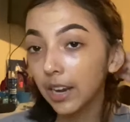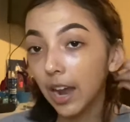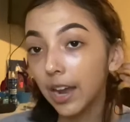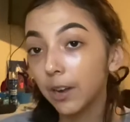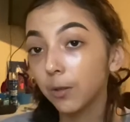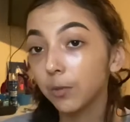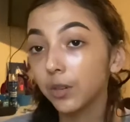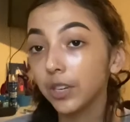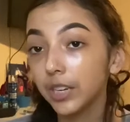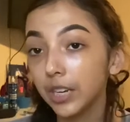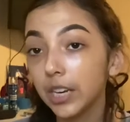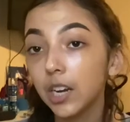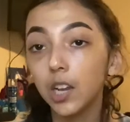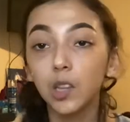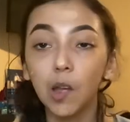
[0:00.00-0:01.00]
I don't
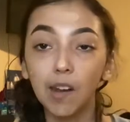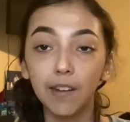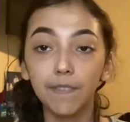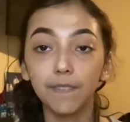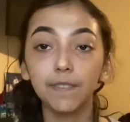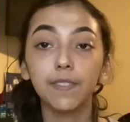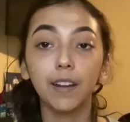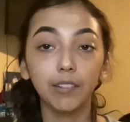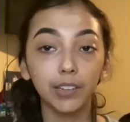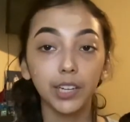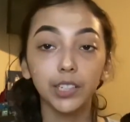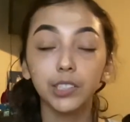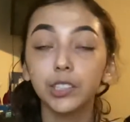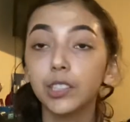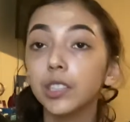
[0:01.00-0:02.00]
need a lot of
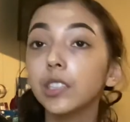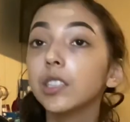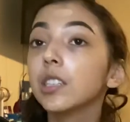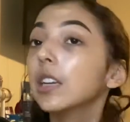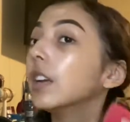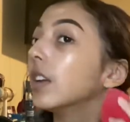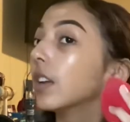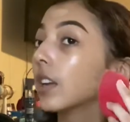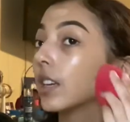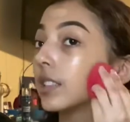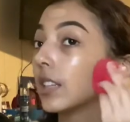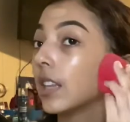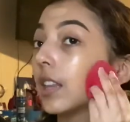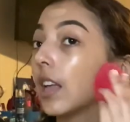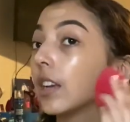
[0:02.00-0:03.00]
foundation because
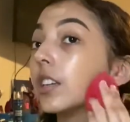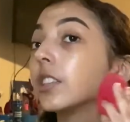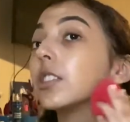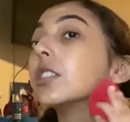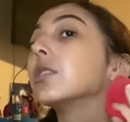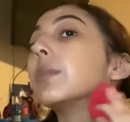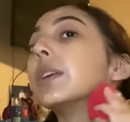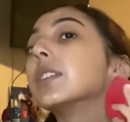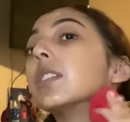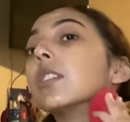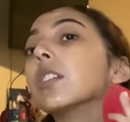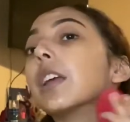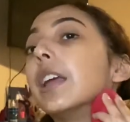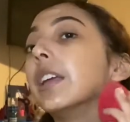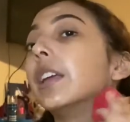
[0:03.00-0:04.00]
then that it just makes it
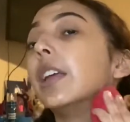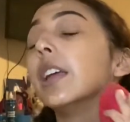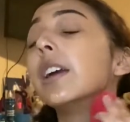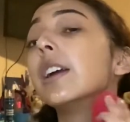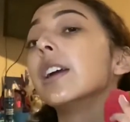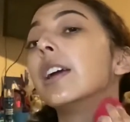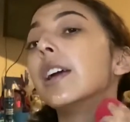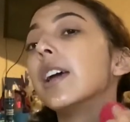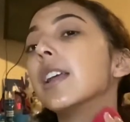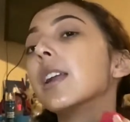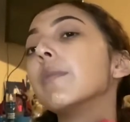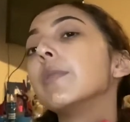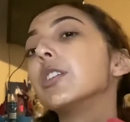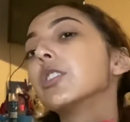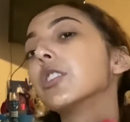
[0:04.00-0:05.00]
look cakey. And I
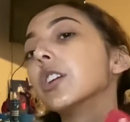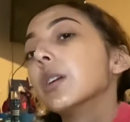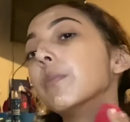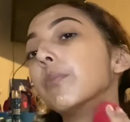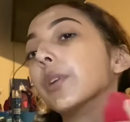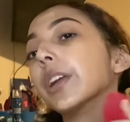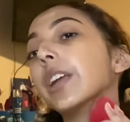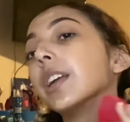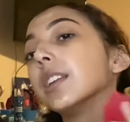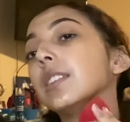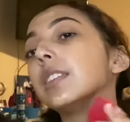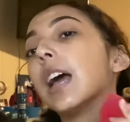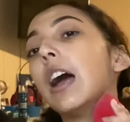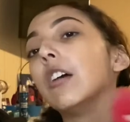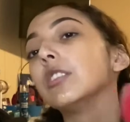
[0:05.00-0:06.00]
make sure to bring it
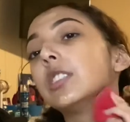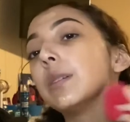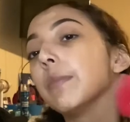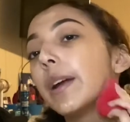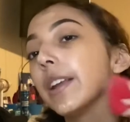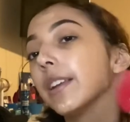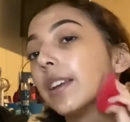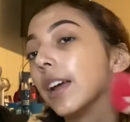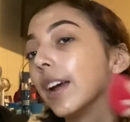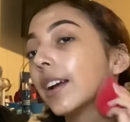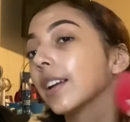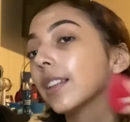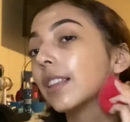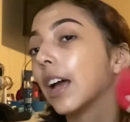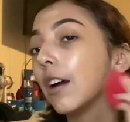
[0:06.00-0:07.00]
down to my
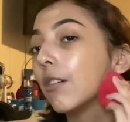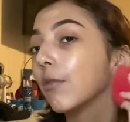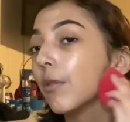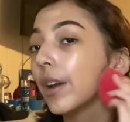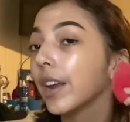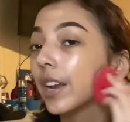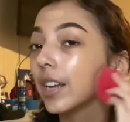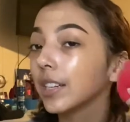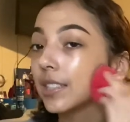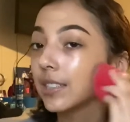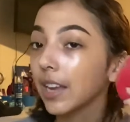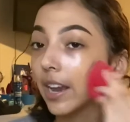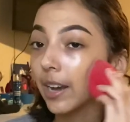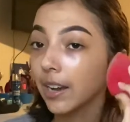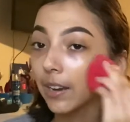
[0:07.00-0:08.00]
neck. That way it's
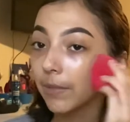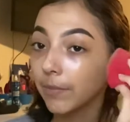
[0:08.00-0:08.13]
like